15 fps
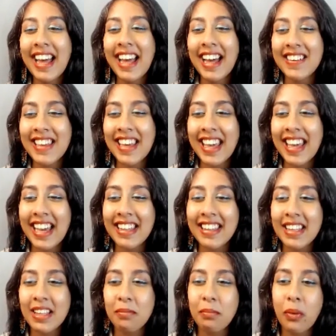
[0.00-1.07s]
Okay, and
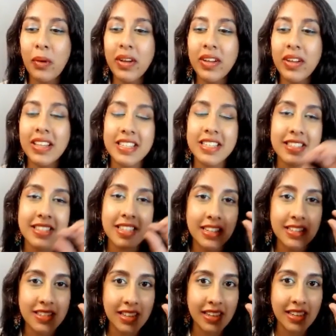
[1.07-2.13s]
then boil, as I said,
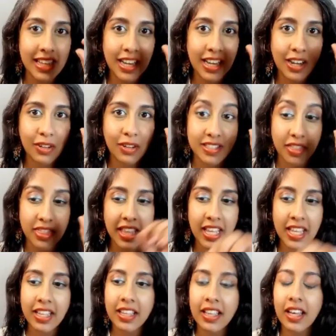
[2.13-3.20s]
is a noun. It's a
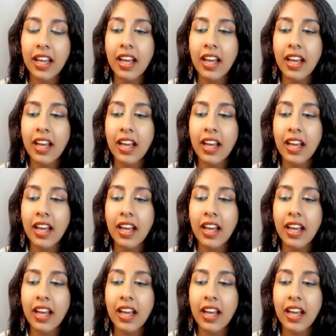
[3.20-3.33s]
thing.